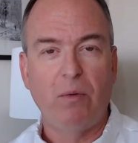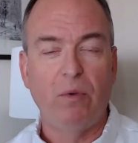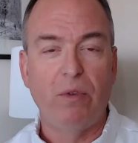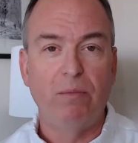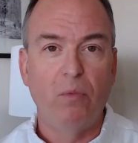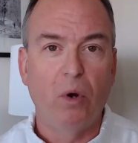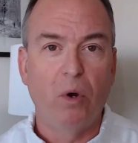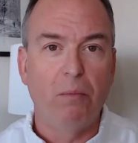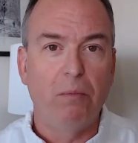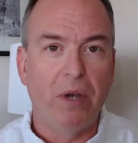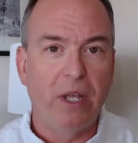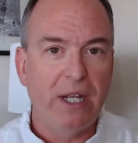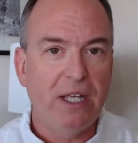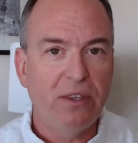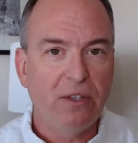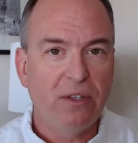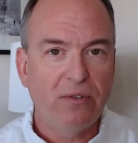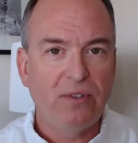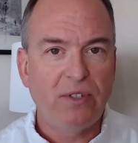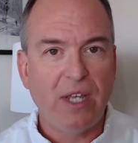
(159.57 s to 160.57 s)
with more money
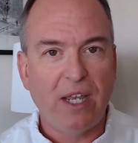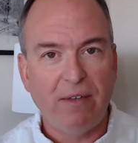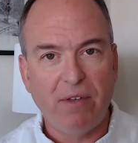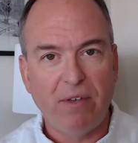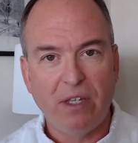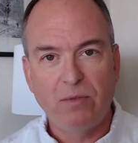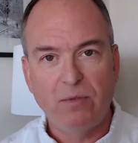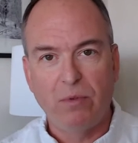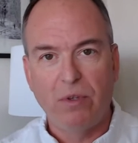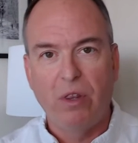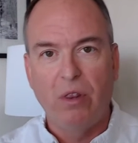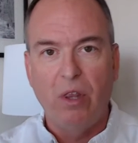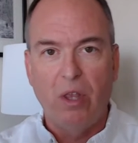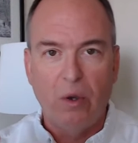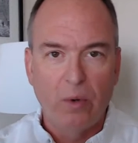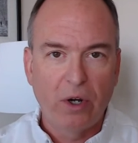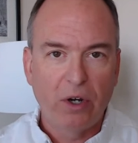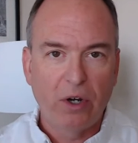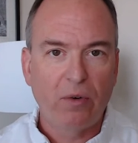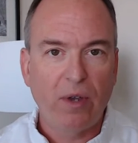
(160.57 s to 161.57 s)
in their savings, with
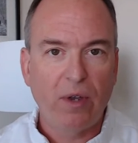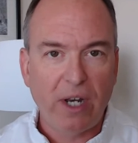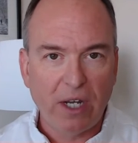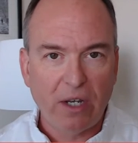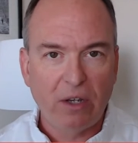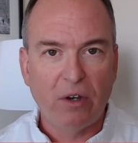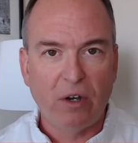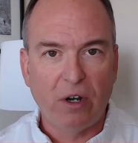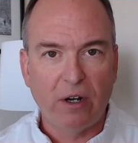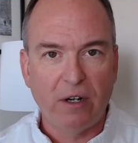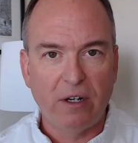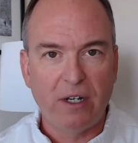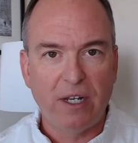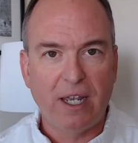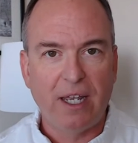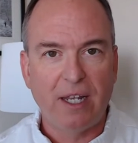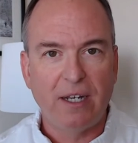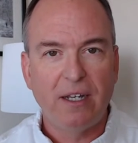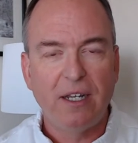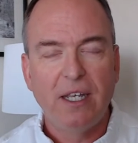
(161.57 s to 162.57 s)
lower credit card
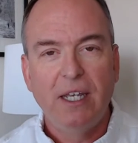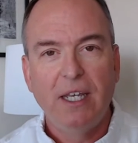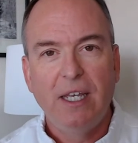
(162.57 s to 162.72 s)
debt,